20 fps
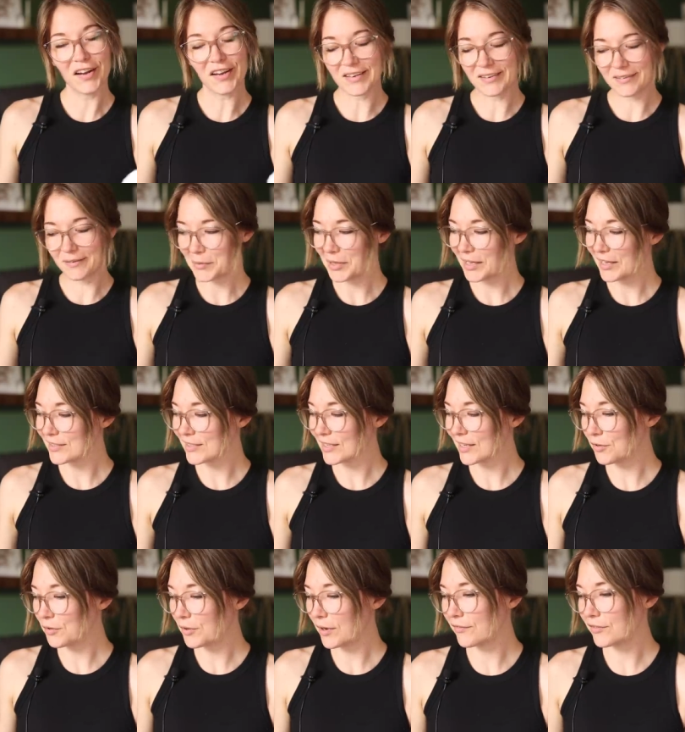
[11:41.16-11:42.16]
All right, because
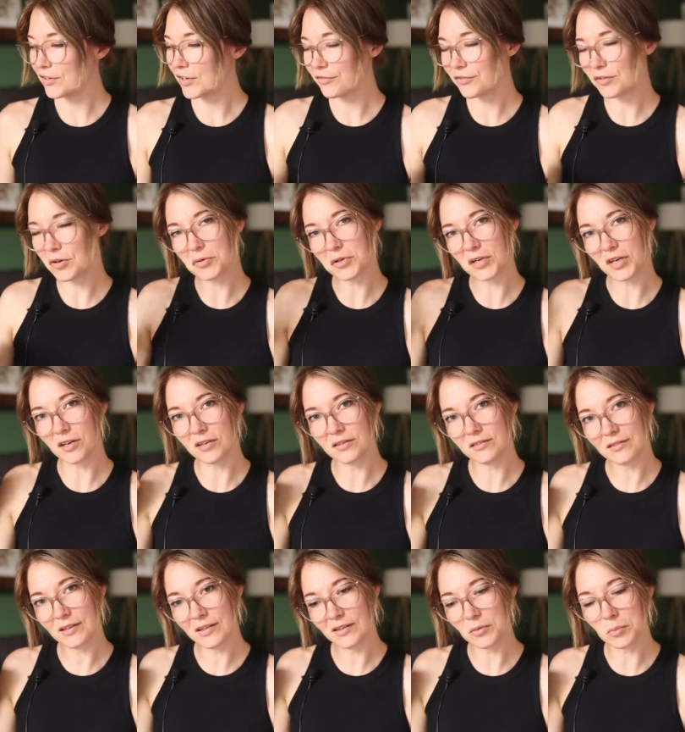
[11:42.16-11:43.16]
I don't have enough going
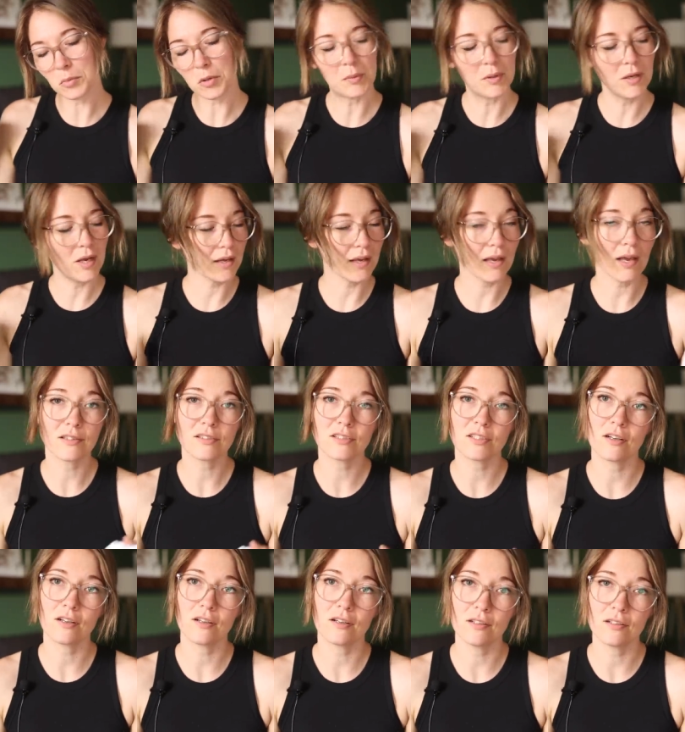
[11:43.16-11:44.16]
on at the moment, I cast
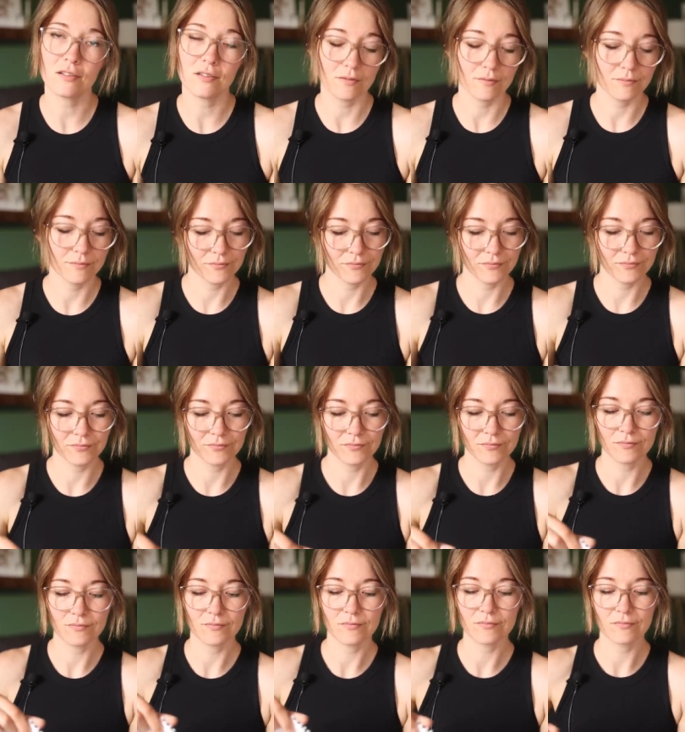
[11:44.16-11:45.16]
on
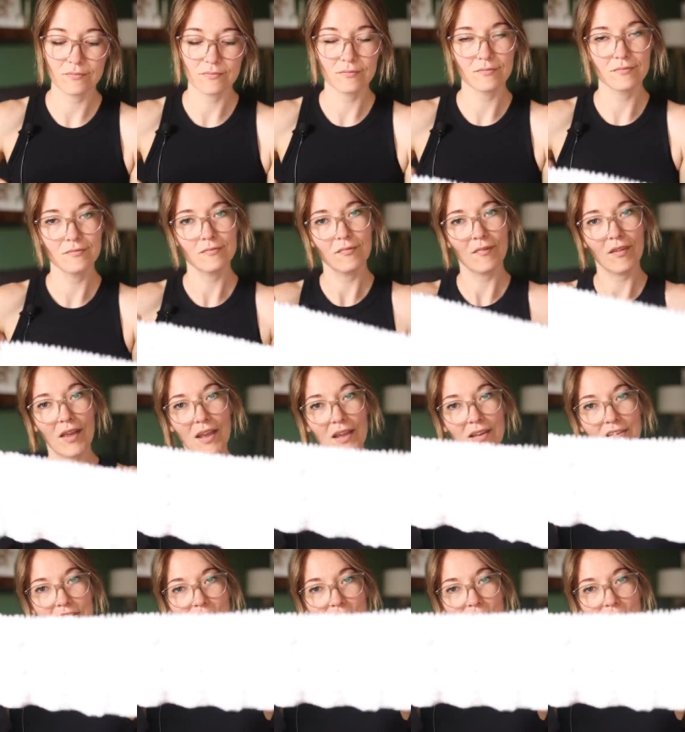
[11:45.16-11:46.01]
a